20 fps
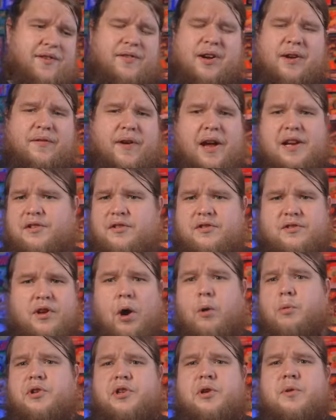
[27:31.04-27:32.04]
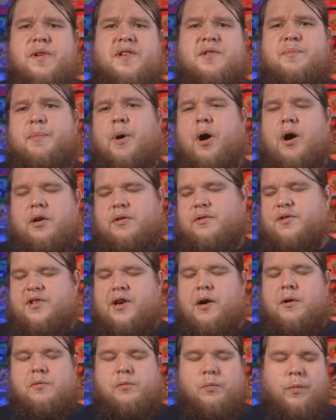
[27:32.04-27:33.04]
even if I don't do this part,
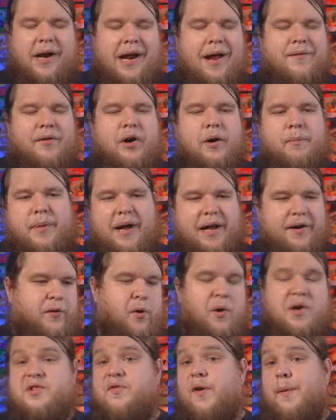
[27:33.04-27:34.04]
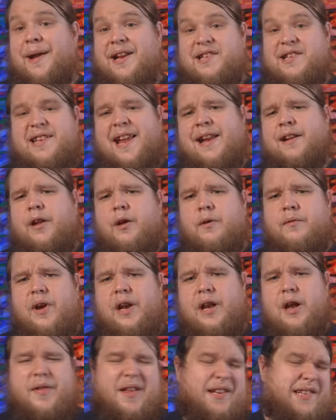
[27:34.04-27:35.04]
so whatever. But of course, if I make a standalone
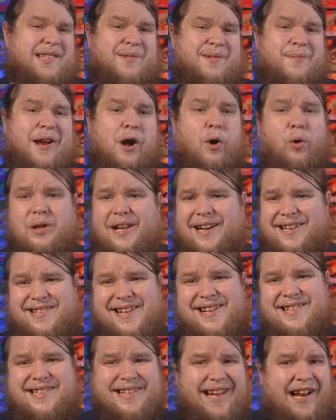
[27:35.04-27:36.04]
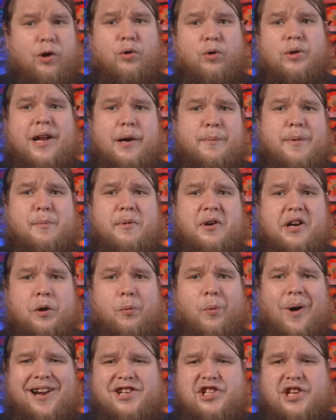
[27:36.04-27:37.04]
video, that doesn't make a whole lot of sense, and not a whole lot of people are
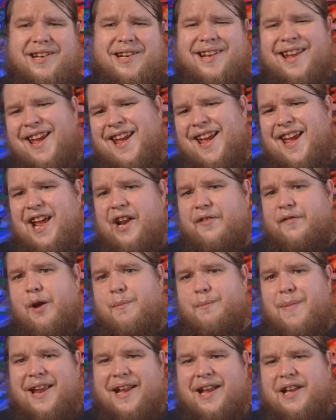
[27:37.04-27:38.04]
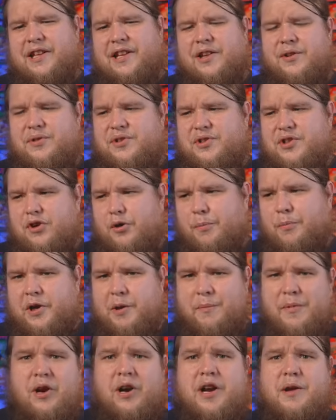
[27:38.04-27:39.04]
going to watch it. And if I make a
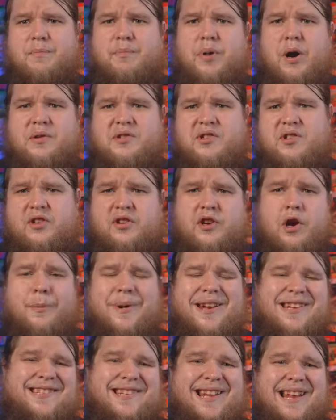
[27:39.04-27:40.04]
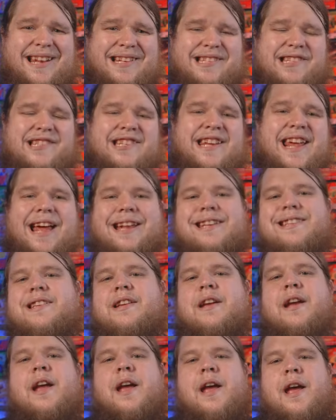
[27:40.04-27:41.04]
YouTube community post, nobody's going to see
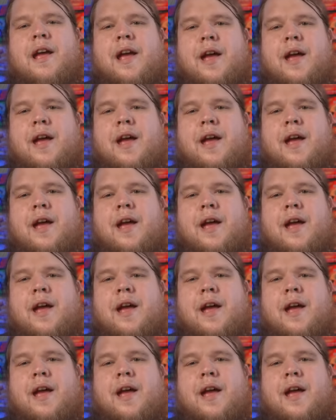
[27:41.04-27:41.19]
it.